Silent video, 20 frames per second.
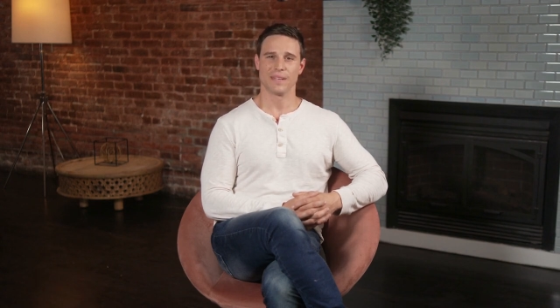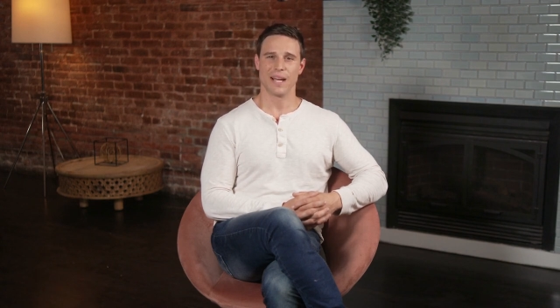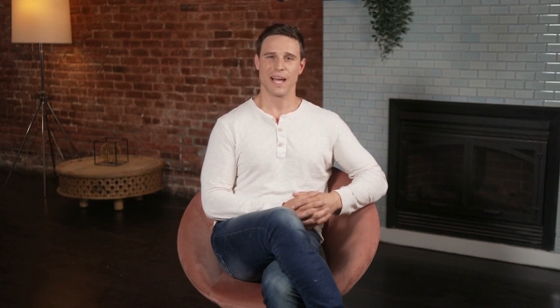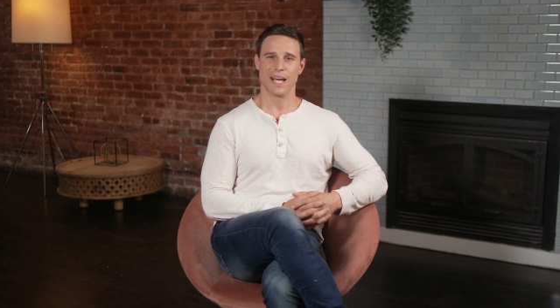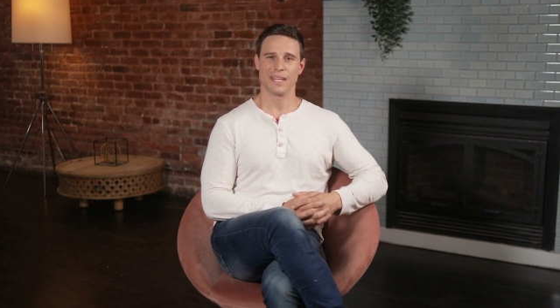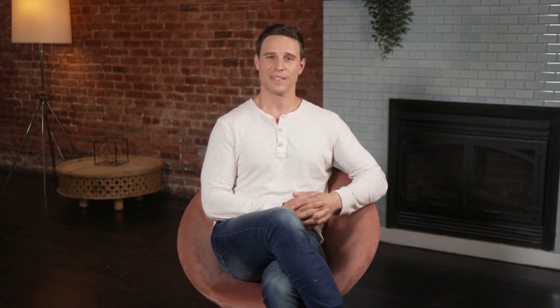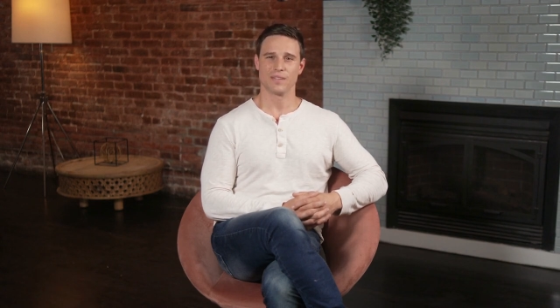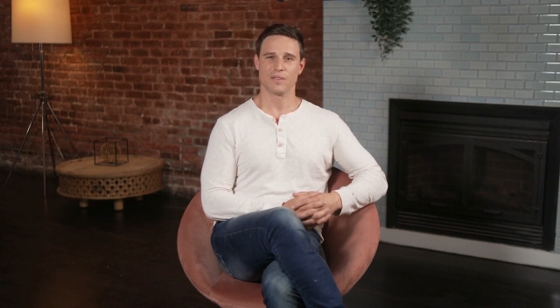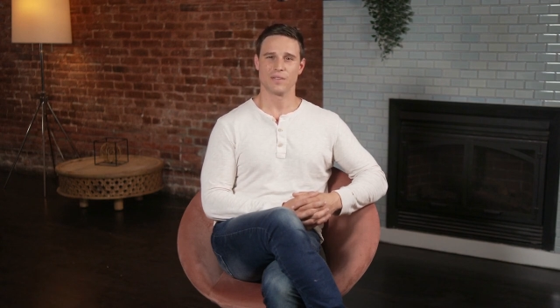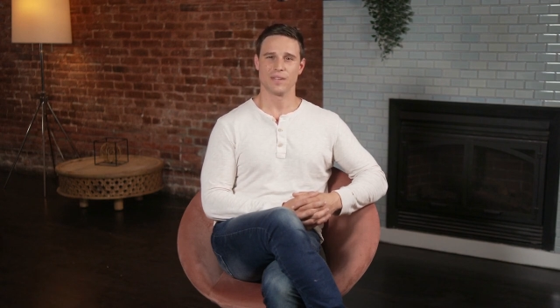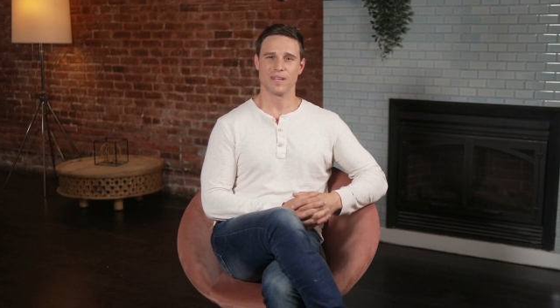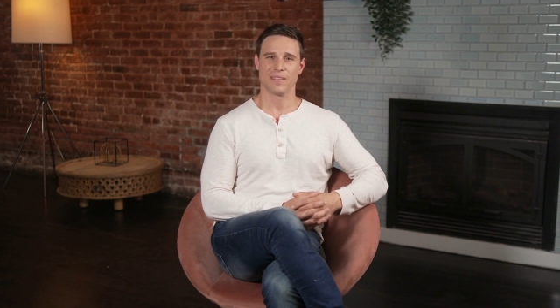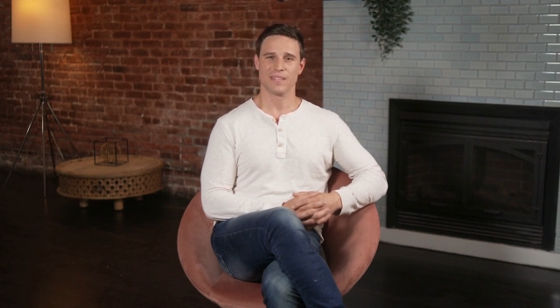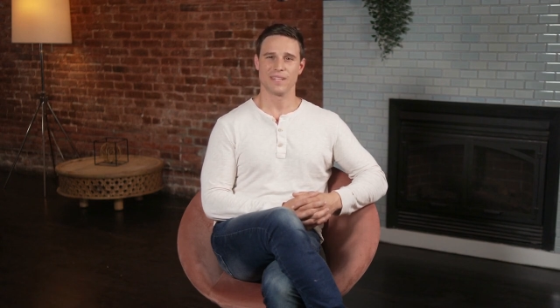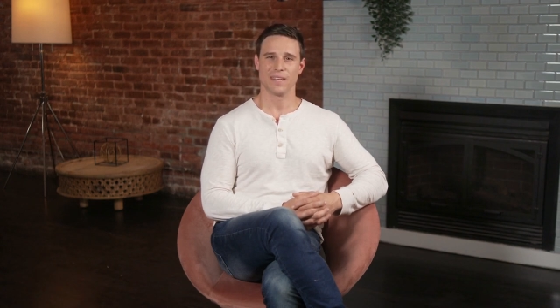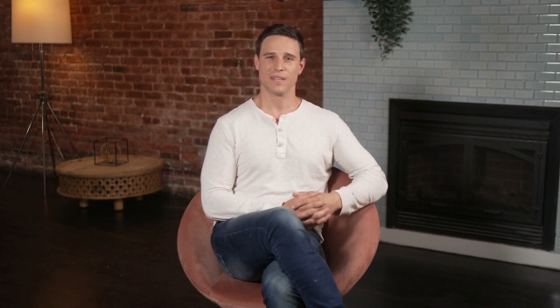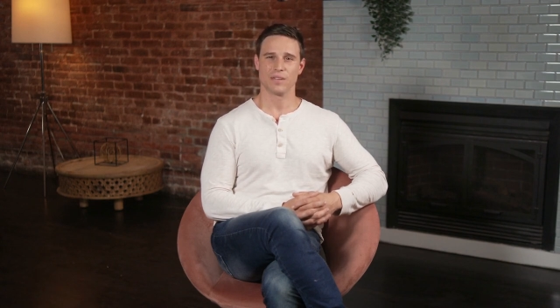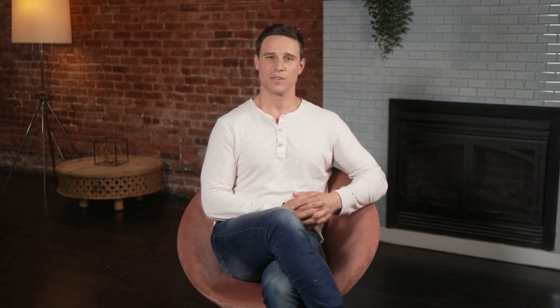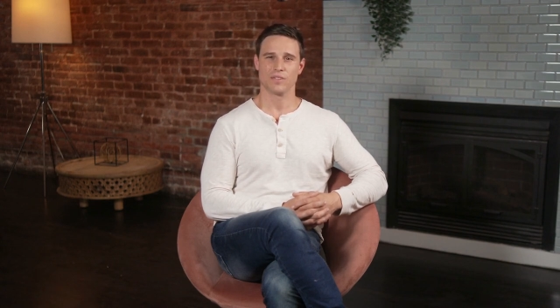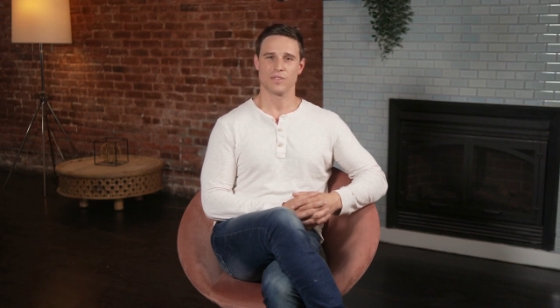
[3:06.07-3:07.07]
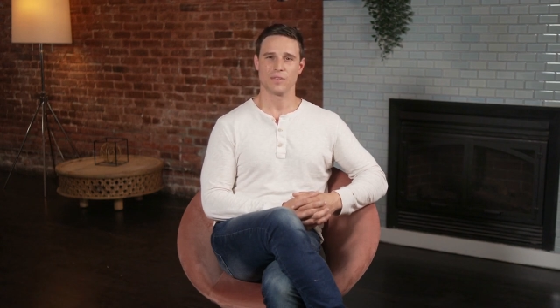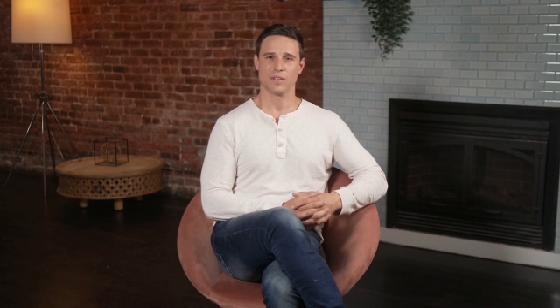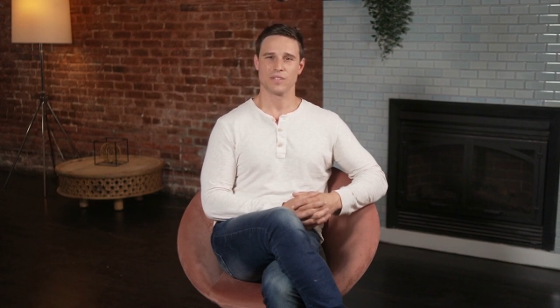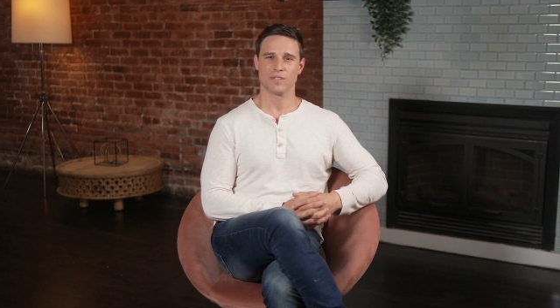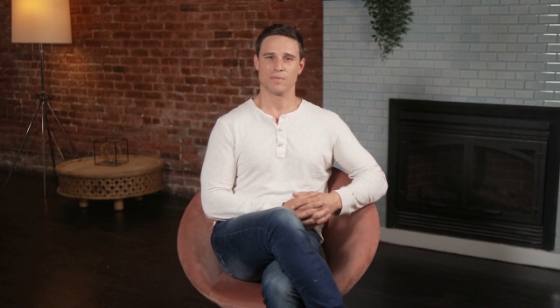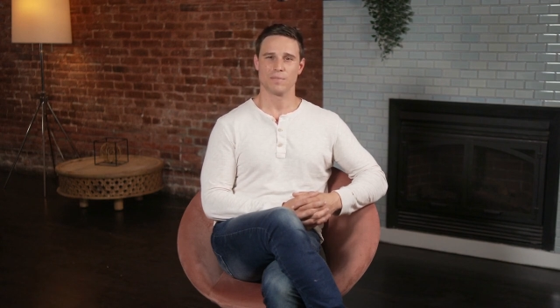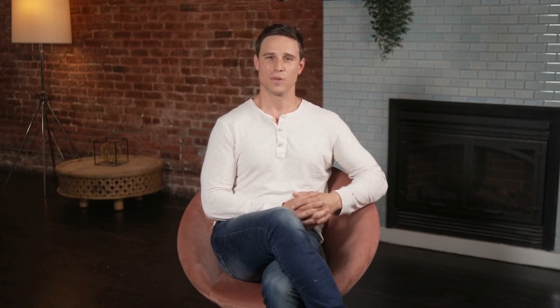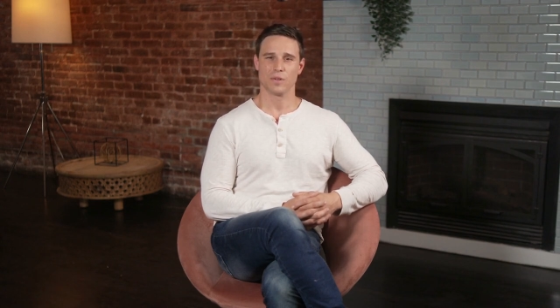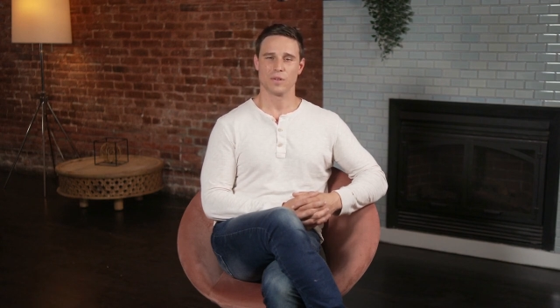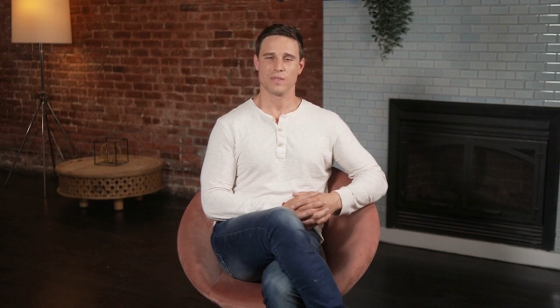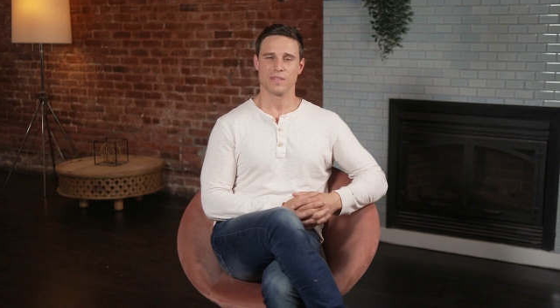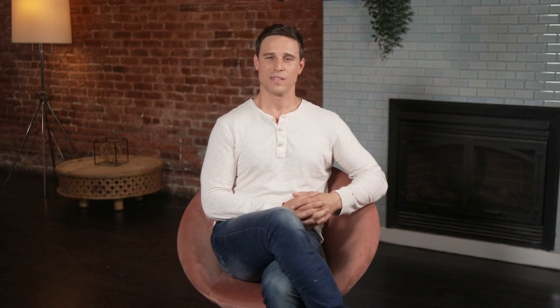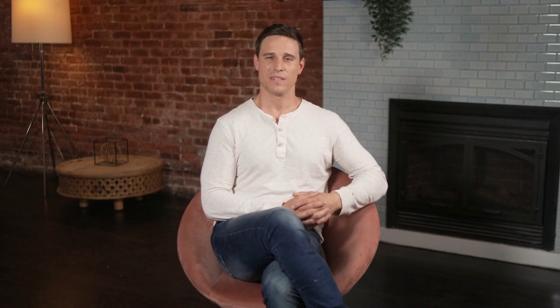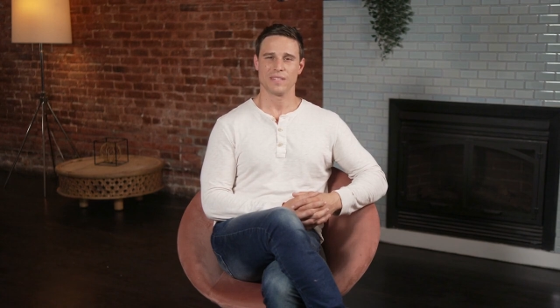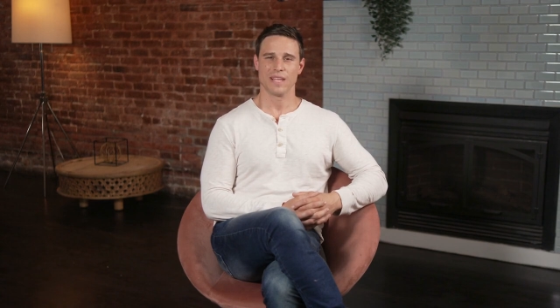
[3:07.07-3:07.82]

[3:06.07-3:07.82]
As you continue to explore the